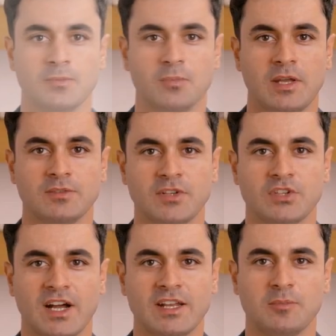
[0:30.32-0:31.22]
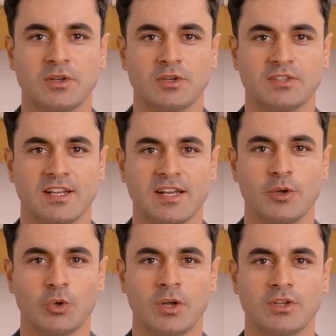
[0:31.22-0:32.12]
What if a JWT
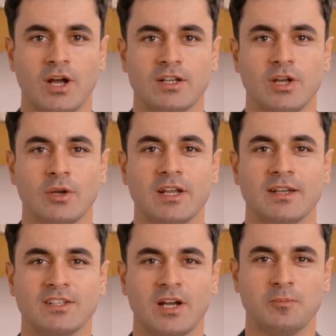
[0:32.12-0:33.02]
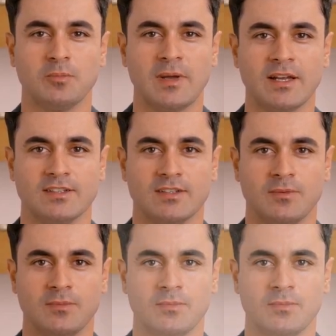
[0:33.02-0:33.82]
or JOT token is compromised?